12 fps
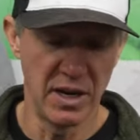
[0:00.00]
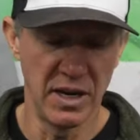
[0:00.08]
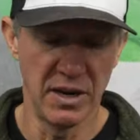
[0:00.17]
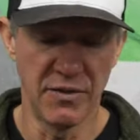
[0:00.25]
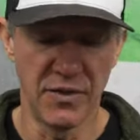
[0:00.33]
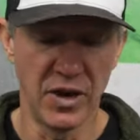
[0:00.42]

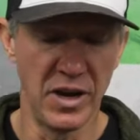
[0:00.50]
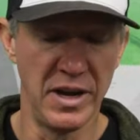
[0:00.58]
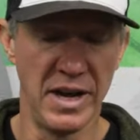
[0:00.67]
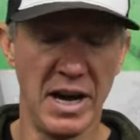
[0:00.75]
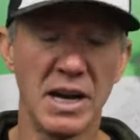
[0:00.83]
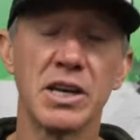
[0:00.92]
if a
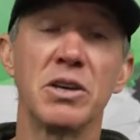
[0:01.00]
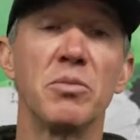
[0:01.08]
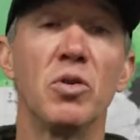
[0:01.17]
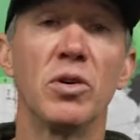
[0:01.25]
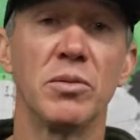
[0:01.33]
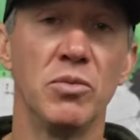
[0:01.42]
nocking
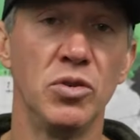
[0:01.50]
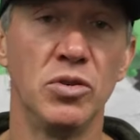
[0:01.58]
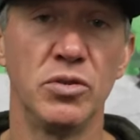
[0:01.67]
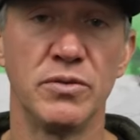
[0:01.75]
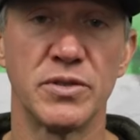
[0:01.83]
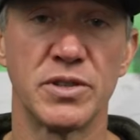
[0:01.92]
point
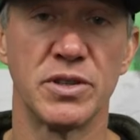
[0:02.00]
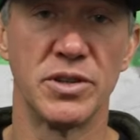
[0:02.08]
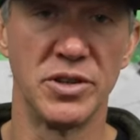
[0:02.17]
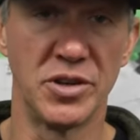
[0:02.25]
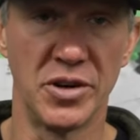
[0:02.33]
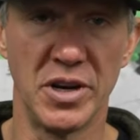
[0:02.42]
moves,
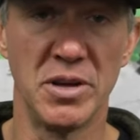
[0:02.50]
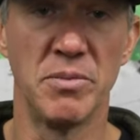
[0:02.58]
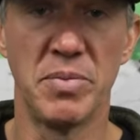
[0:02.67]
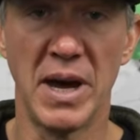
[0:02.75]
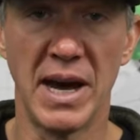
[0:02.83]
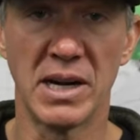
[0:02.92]
your
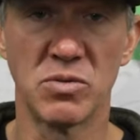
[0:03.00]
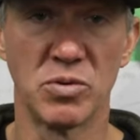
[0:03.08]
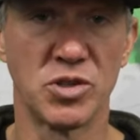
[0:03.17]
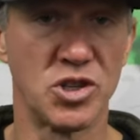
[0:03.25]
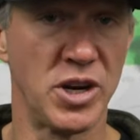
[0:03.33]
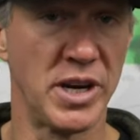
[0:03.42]
impact
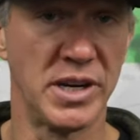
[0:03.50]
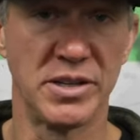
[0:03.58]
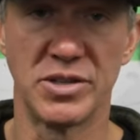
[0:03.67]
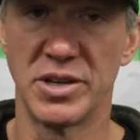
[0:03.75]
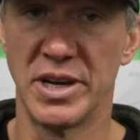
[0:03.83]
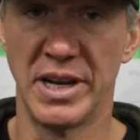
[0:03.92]
will
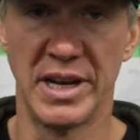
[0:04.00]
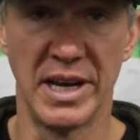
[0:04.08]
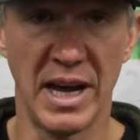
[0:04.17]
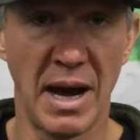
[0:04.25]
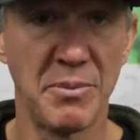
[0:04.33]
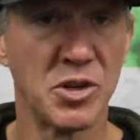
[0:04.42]
change. And
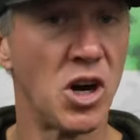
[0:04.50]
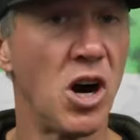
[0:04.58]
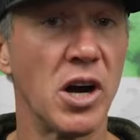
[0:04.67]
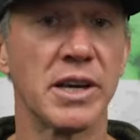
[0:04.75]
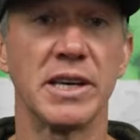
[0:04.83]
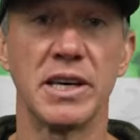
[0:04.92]
I'm
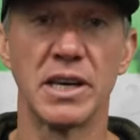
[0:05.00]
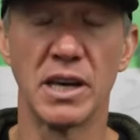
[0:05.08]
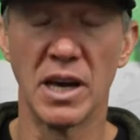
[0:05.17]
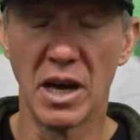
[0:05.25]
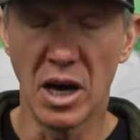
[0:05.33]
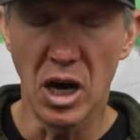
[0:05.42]

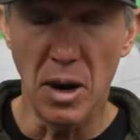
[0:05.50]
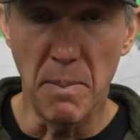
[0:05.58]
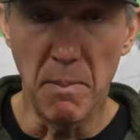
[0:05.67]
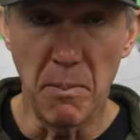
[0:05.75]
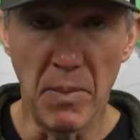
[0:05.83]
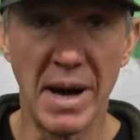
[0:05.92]
talking
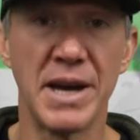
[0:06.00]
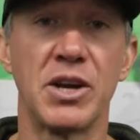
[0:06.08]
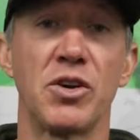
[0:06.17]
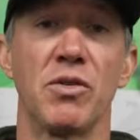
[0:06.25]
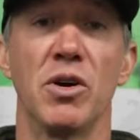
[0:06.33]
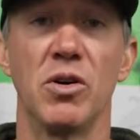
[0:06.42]

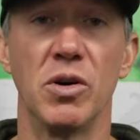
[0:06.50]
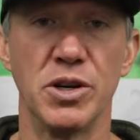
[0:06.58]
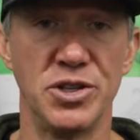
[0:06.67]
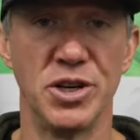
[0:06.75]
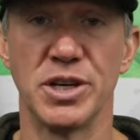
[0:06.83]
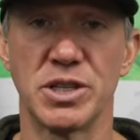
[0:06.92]
micro
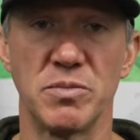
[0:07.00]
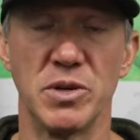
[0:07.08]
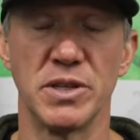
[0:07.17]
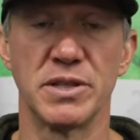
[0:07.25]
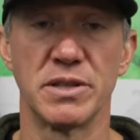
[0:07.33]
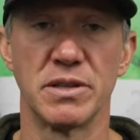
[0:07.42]

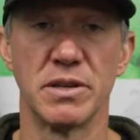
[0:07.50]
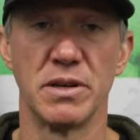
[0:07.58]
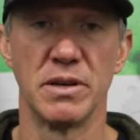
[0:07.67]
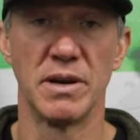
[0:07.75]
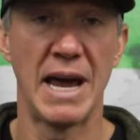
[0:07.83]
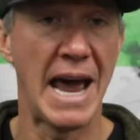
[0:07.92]
adjustments,
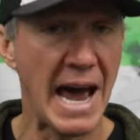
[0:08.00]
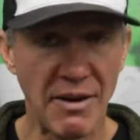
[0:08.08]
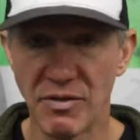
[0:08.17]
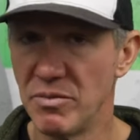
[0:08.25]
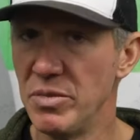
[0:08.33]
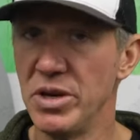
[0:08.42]

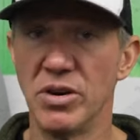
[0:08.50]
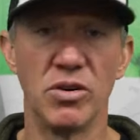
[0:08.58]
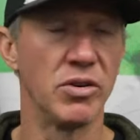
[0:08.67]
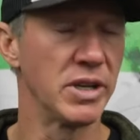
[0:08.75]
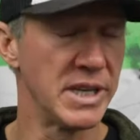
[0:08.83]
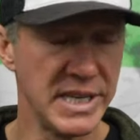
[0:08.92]
half a
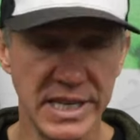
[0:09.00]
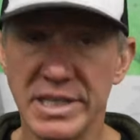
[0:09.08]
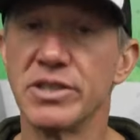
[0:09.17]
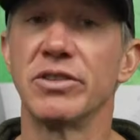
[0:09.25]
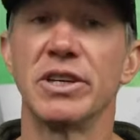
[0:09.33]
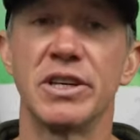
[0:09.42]
mil,
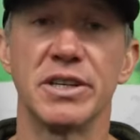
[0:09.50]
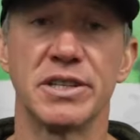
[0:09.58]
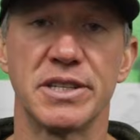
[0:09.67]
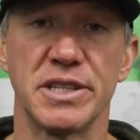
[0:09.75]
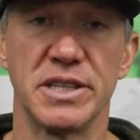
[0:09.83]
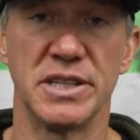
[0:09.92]
easily going
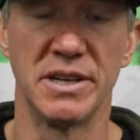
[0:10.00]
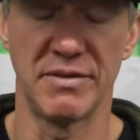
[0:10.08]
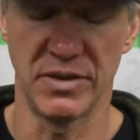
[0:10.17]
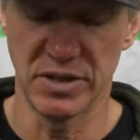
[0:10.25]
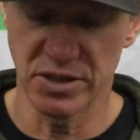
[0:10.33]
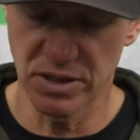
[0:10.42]
to see a
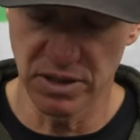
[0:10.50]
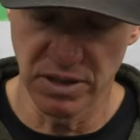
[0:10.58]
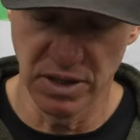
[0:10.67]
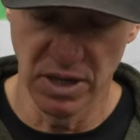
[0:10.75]
difference.